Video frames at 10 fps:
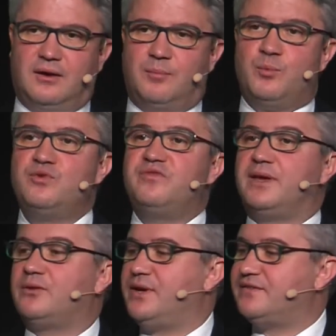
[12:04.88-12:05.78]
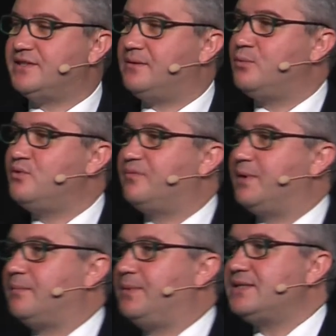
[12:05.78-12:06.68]
Movement, we have seen
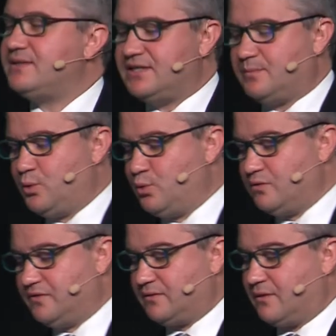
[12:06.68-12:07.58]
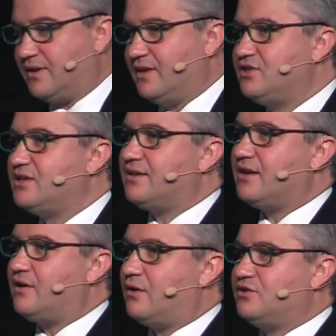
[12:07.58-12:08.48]
movement. Business moves, digital
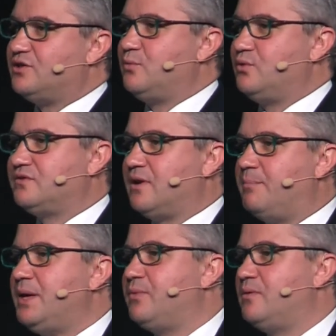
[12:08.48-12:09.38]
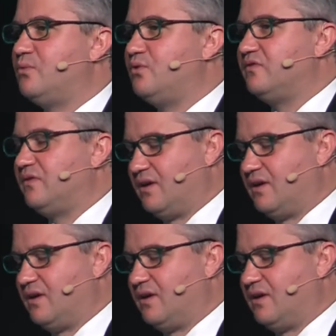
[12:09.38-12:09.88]
technology moves, people move.